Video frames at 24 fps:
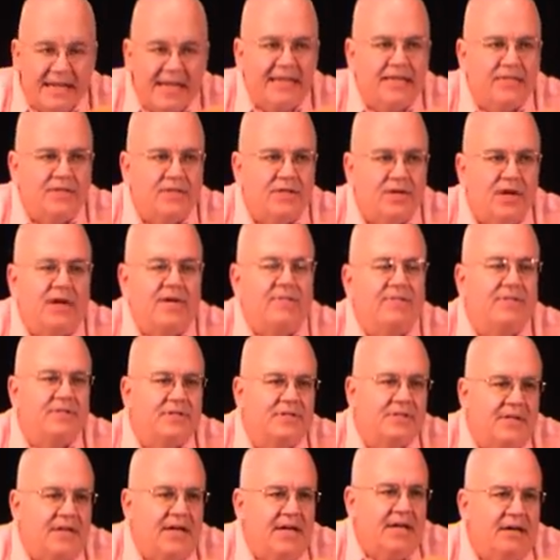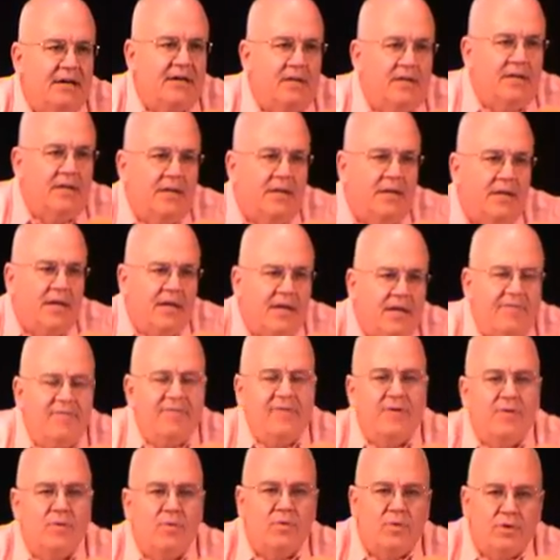is not for sale. If
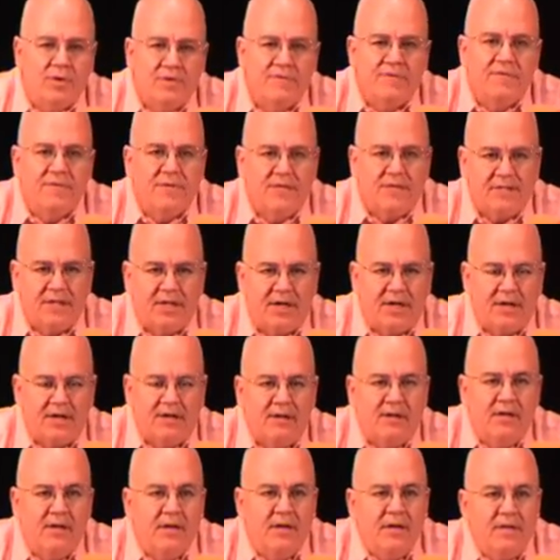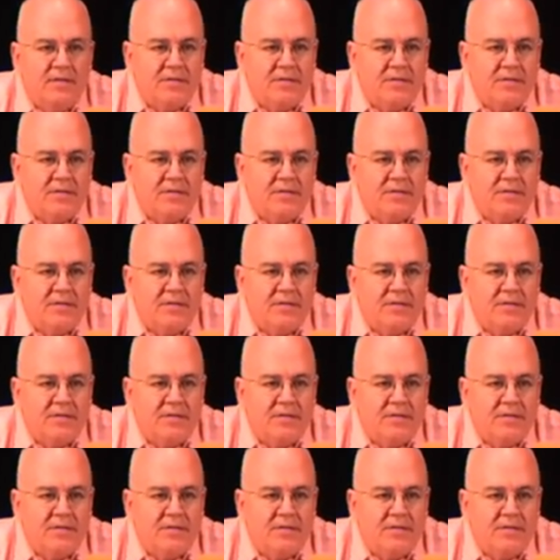it were for sale,